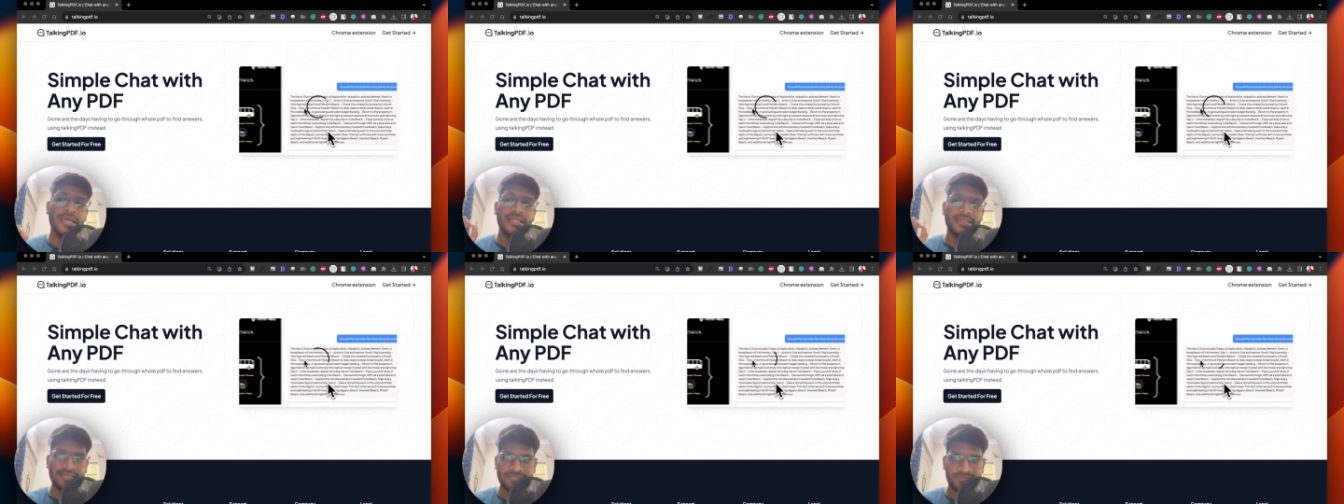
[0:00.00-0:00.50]

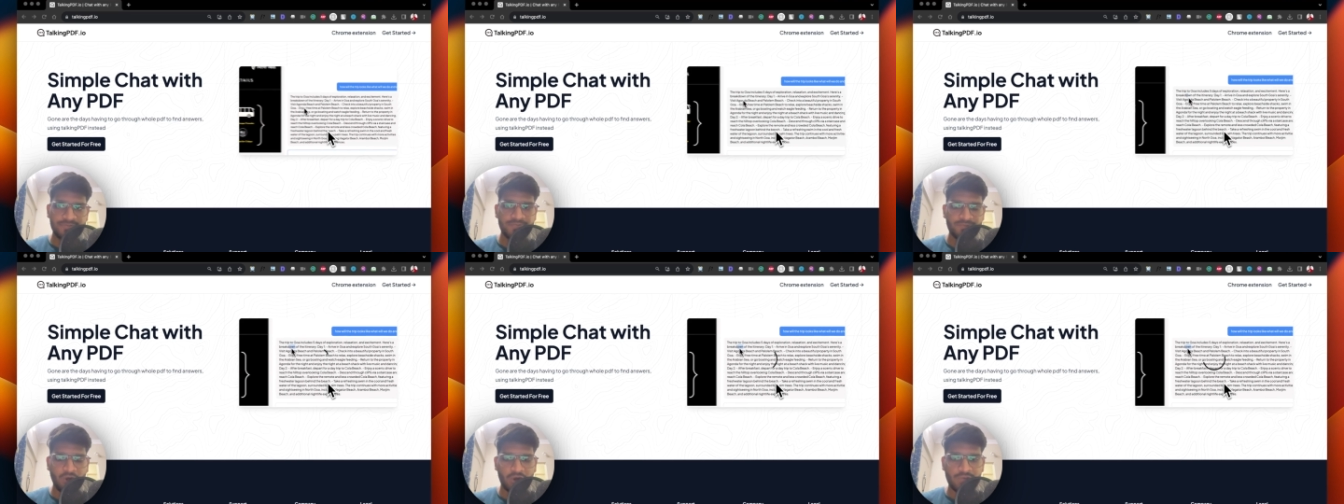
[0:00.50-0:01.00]
This
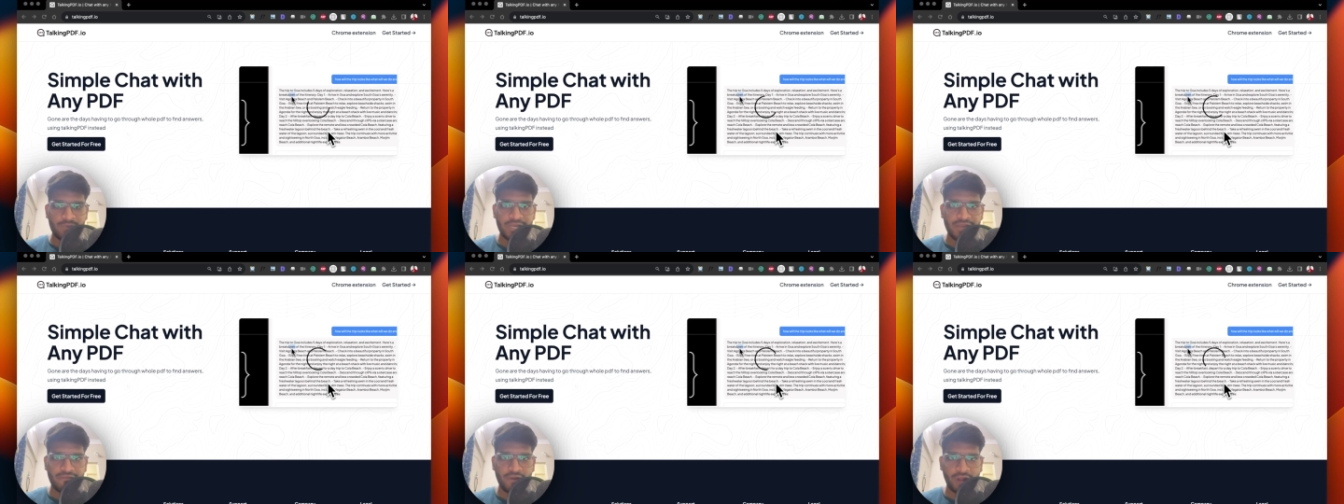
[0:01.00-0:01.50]

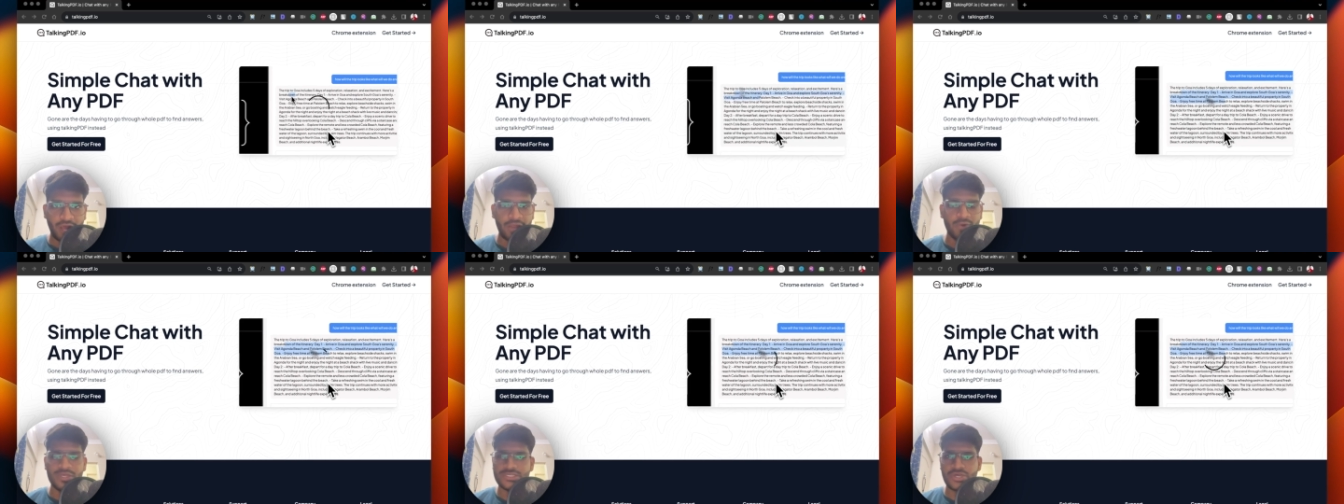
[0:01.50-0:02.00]

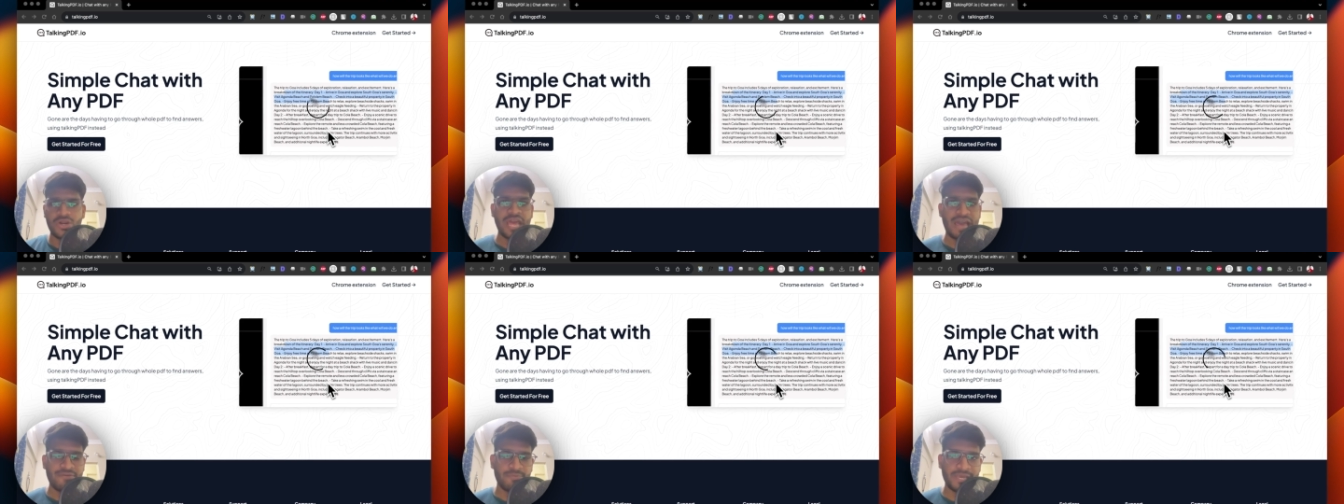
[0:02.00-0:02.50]
talkingpdf.io does not
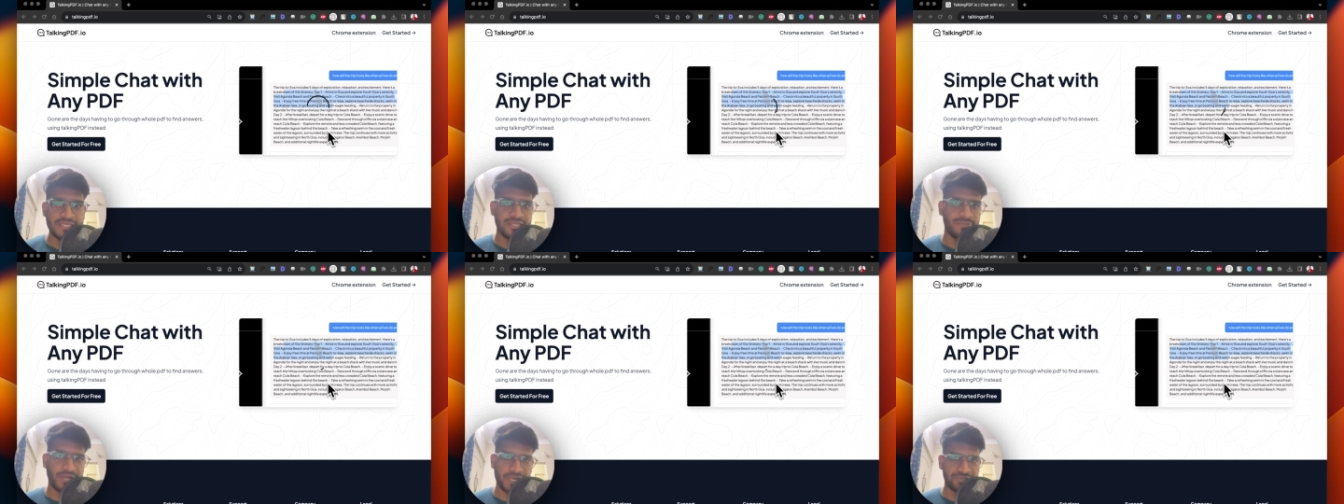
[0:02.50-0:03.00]
have a page
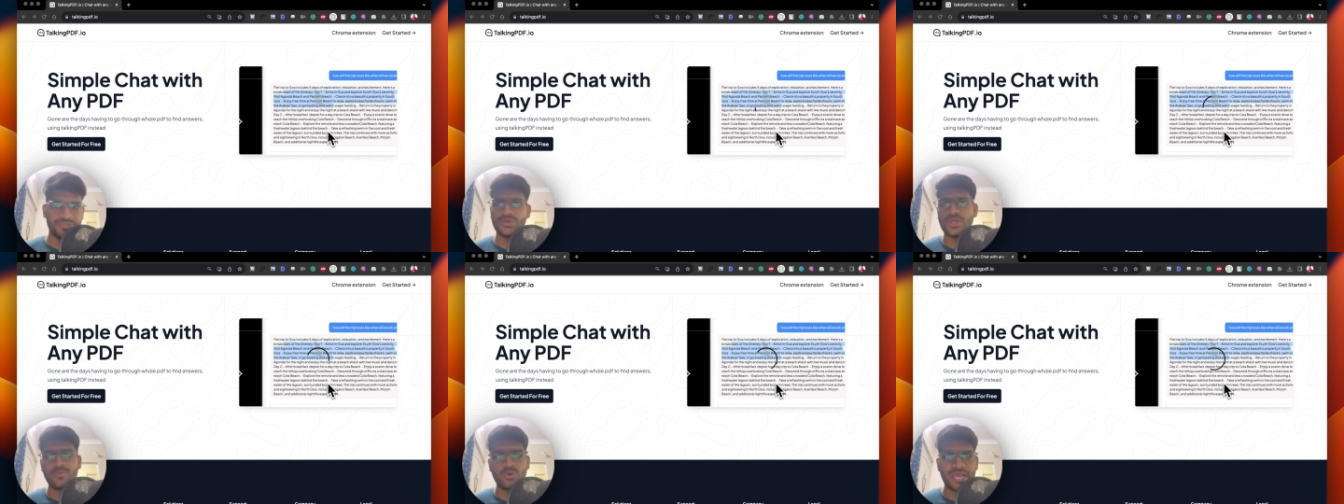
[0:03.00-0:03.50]
limitation. You
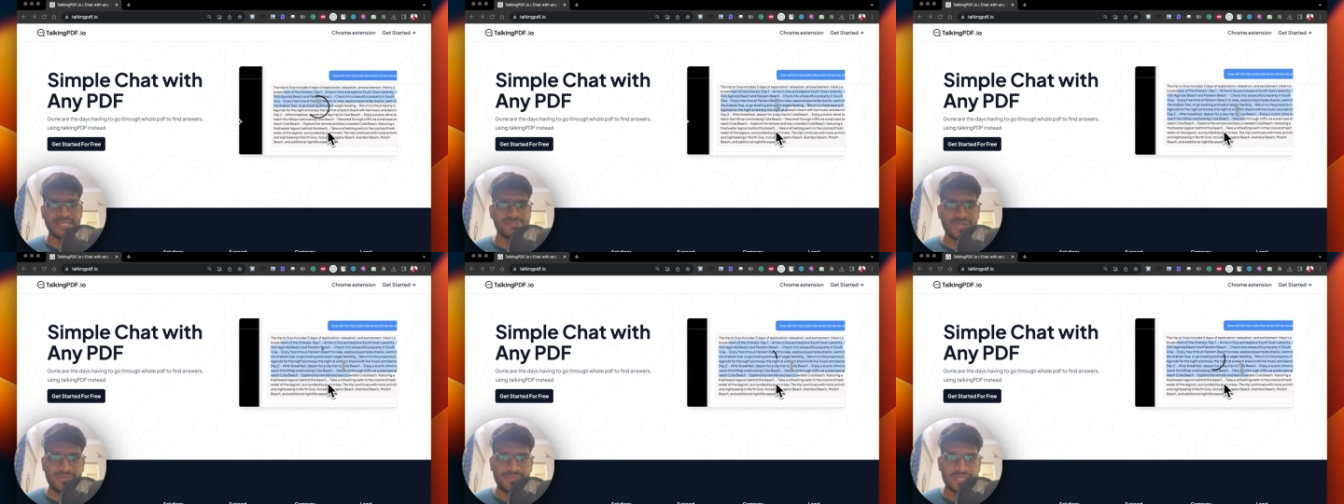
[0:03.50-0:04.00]
can put as
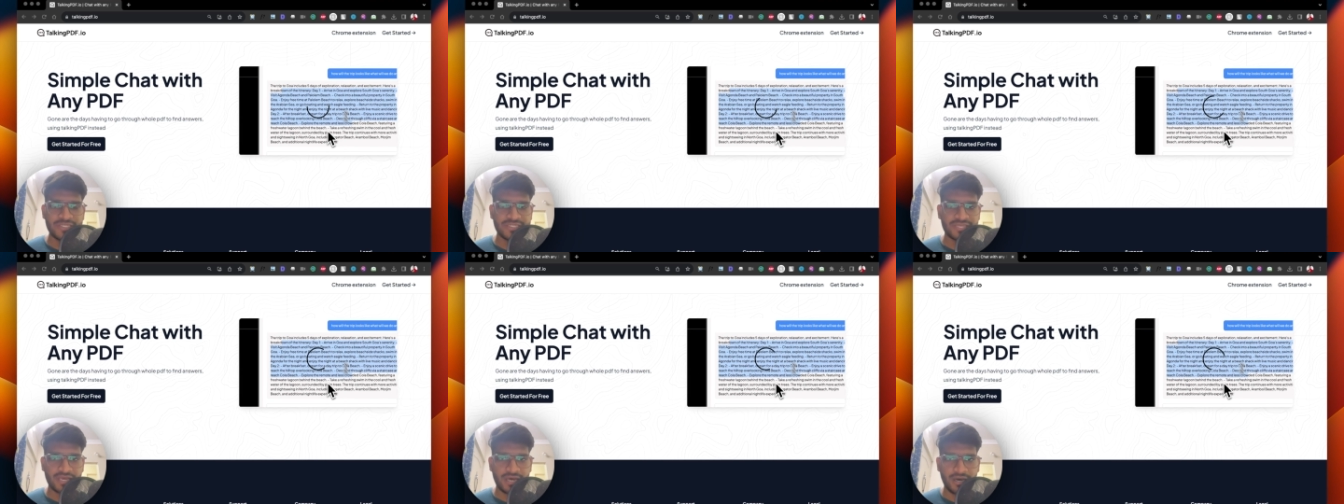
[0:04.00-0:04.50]
many
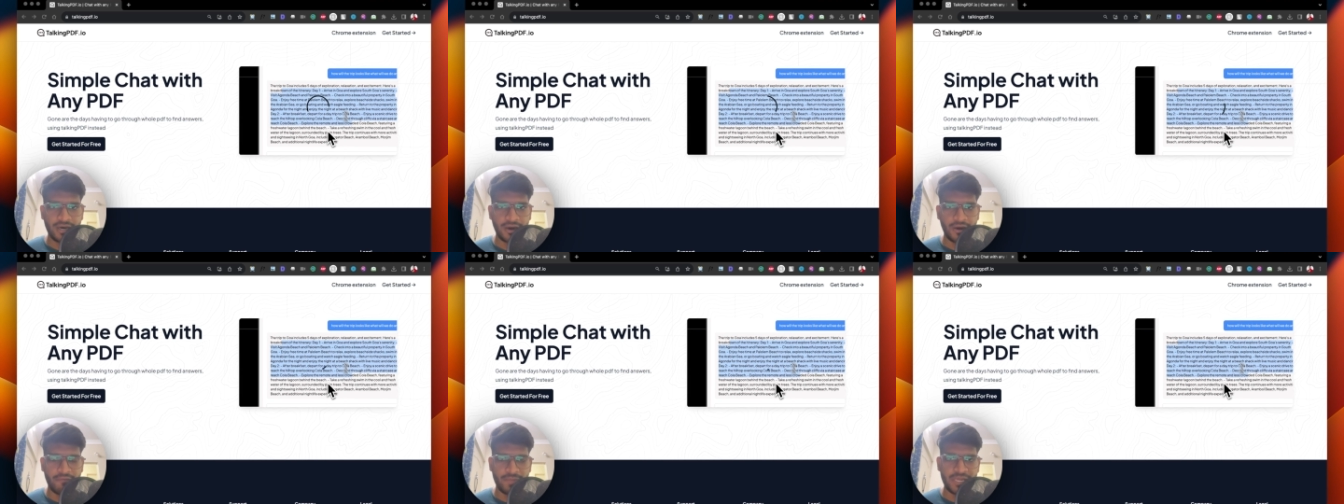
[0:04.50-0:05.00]
pages uh,
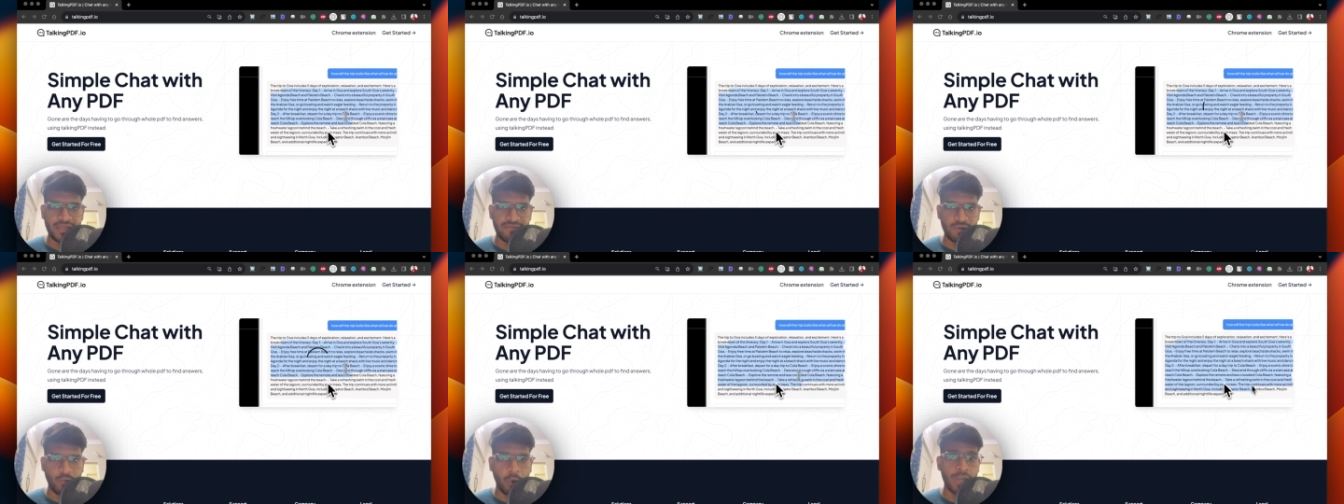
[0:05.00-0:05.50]
of PDF
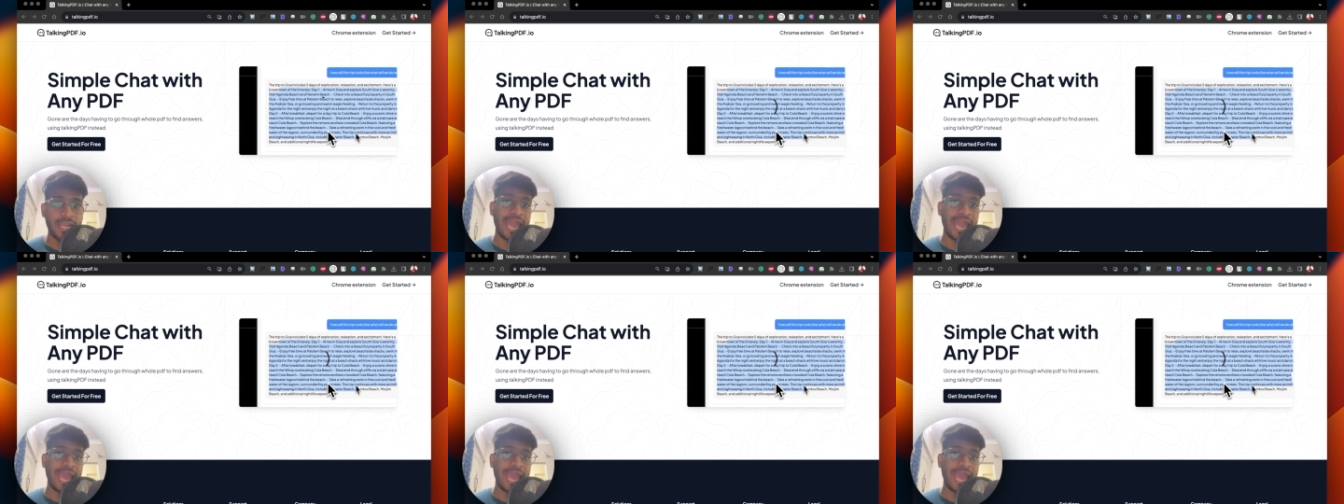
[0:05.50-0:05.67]
you want